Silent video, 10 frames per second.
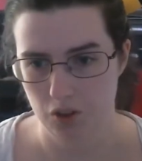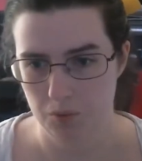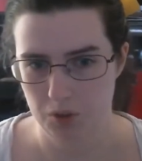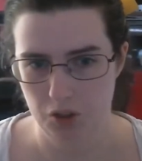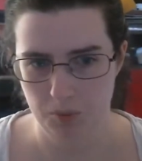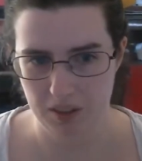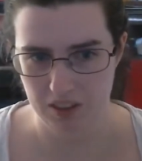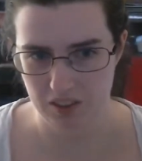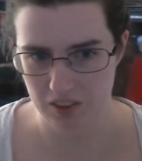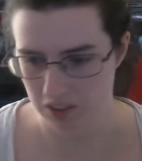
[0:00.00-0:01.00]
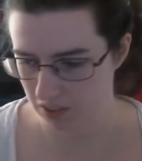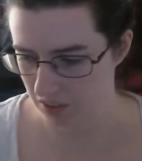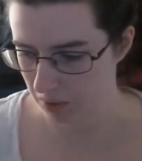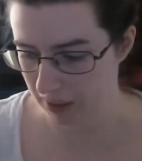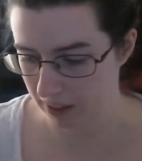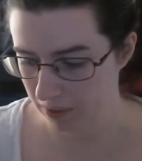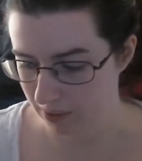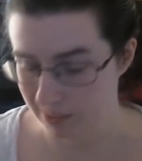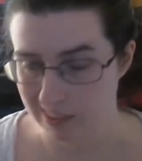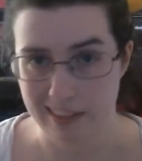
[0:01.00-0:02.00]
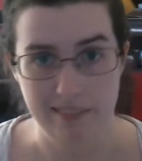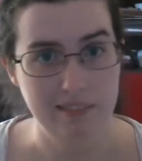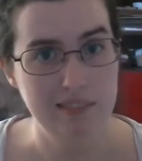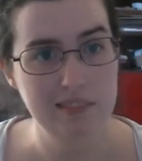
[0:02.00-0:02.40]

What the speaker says: so I'm assuming it's because the battery's dead.